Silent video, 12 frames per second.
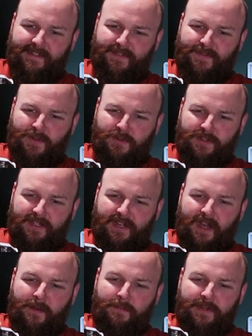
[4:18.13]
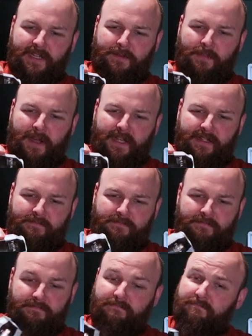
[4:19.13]
of course accompanied by,
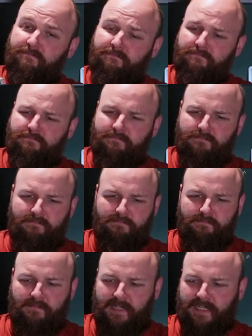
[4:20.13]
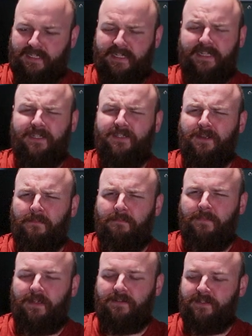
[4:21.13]
let's say,
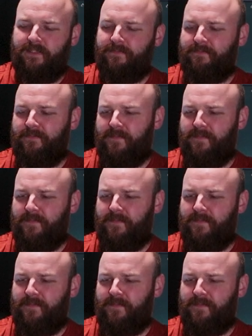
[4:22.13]
some beers.